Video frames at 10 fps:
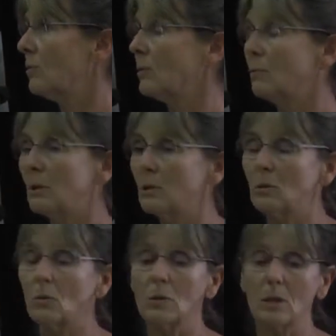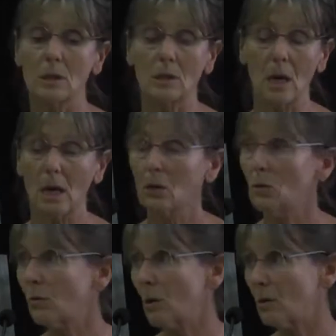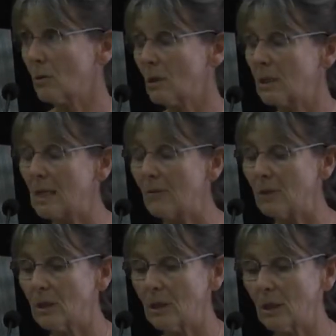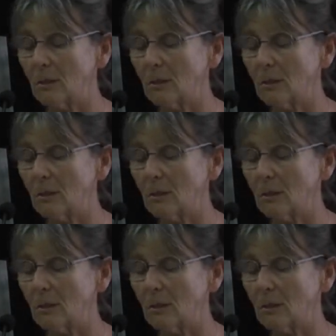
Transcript: please use his 2017